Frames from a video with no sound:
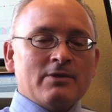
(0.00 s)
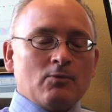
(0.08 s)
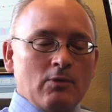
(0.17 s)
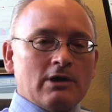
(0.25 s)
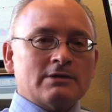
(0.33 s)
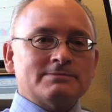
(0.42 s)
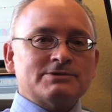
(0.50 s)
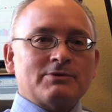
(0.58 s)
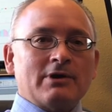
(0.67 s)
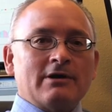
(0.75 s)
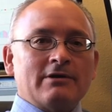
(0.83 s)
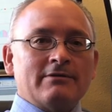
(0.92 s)
Welcome to
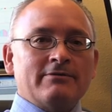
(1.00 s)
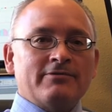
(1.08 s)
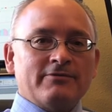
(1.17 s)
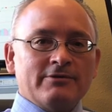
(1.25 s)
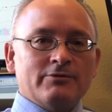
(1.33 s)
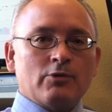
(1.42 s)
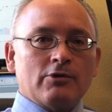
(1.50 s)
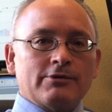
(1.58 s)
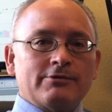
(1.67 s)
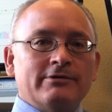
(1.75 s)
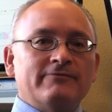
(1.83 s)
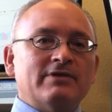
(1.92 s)
our third
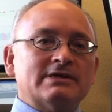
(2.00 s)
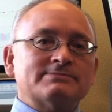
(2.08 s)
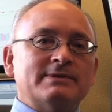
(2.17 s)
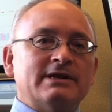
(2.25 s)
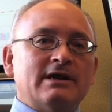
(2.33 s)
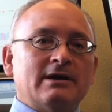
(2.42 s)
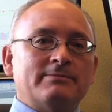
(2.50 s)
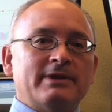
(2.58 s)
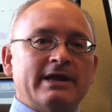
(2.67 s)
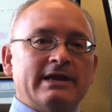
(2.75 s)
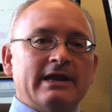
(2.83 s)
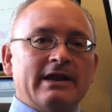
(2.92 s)
quarter investment
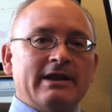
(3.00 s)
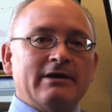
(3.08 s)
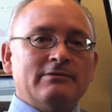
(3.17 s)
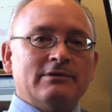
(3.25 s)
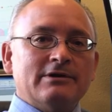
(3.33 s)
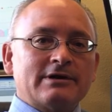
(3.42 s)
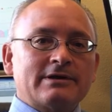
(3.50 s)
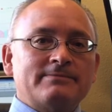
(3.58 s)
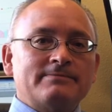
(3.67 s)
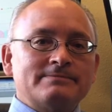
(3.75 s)
update and outlook.